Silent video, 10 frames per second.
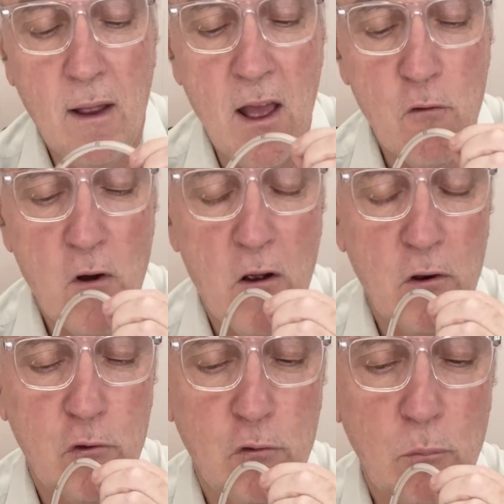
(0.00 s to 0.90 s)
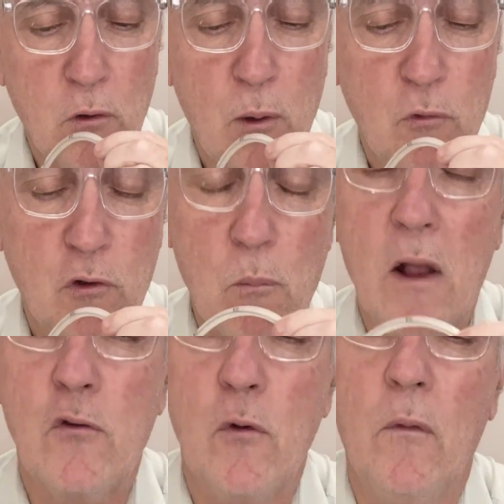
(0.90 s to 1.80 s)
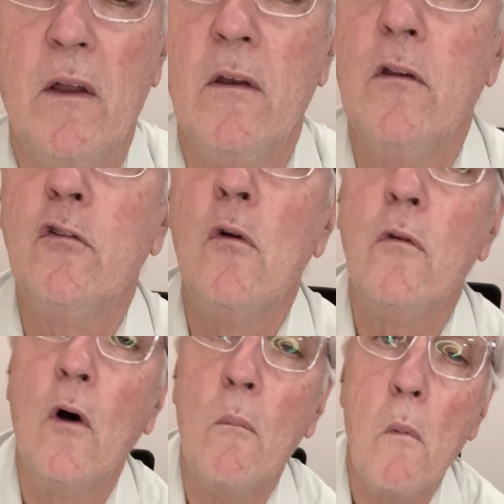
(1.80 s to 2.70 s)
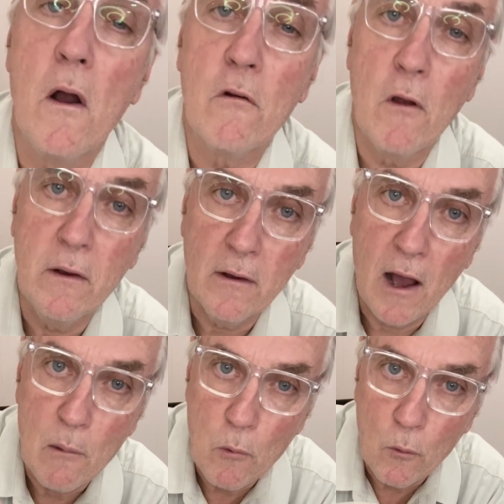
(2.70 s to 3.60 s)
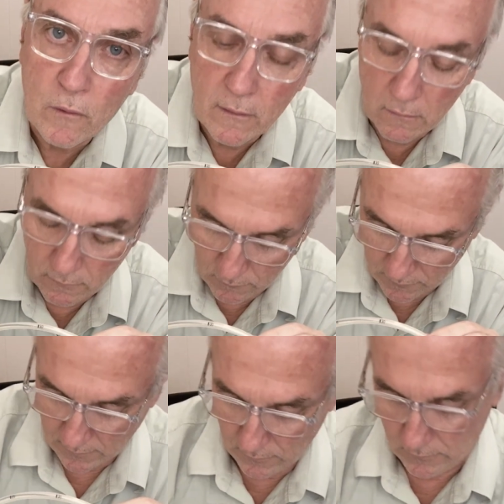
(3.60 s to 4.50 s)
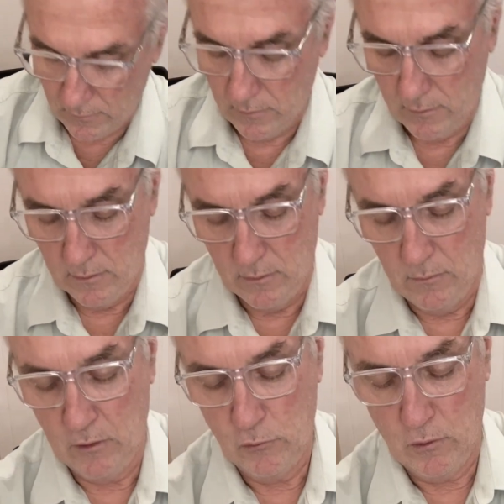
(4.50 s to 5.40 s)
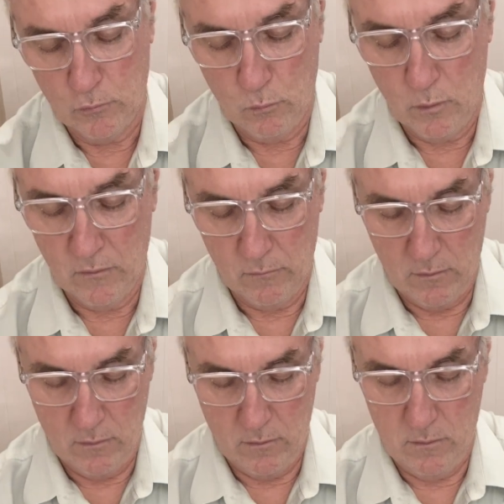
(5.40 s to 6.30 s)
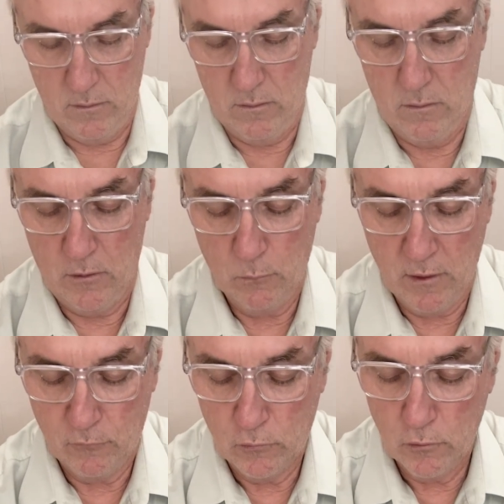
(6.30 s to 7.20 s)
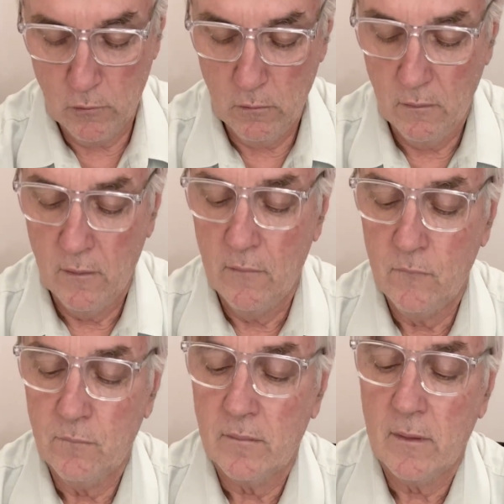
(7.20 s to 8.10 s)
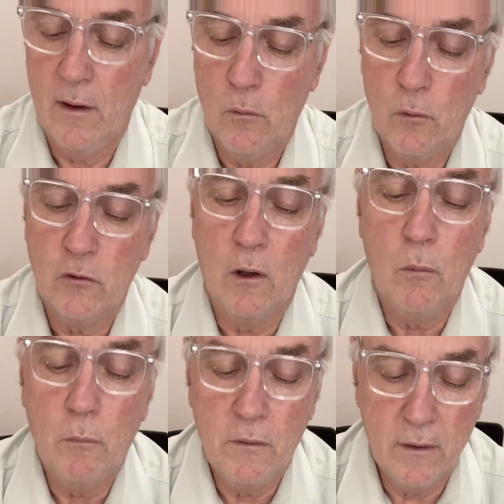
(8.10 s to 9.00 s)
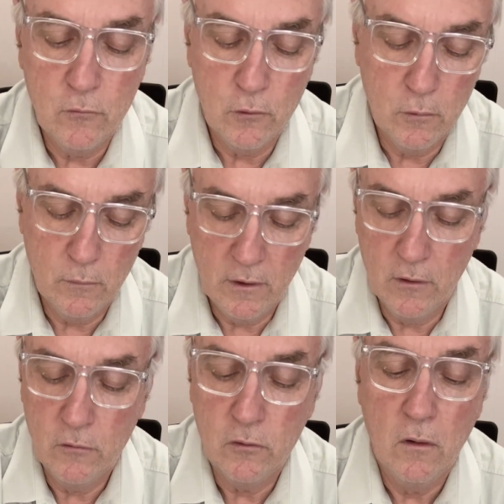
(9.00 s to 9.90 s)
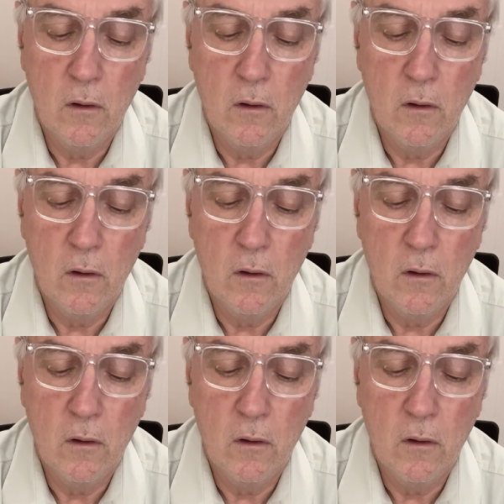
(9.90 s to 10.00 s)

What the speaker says: how far it is from the lips to make sure that it is not migrating up or down. That's just one thing we have to do. And also what we then do is